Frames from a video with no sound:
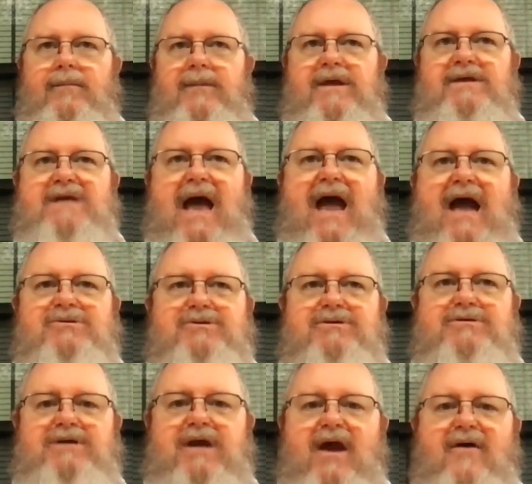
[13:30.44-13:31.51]
These
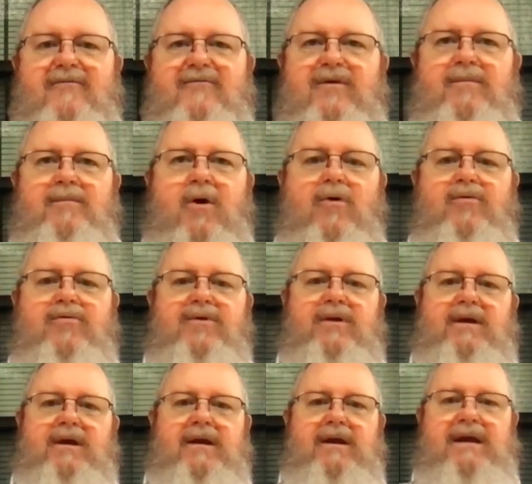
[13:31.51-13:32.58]
actions have both
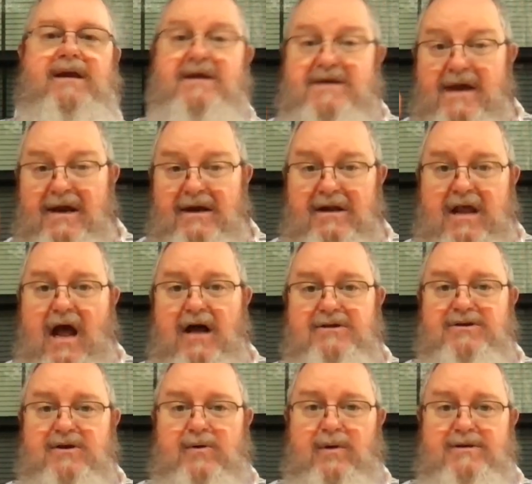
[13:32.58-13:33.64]
intended
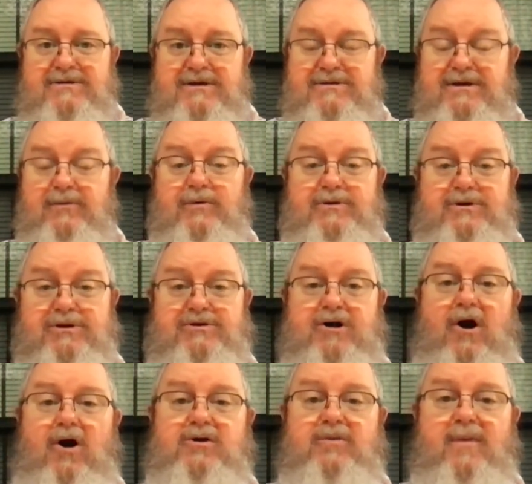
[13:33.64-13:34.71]
consequences that we just
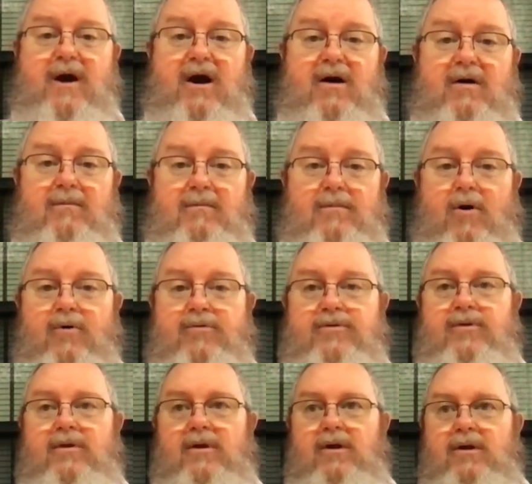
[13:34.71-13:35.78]
talked about, both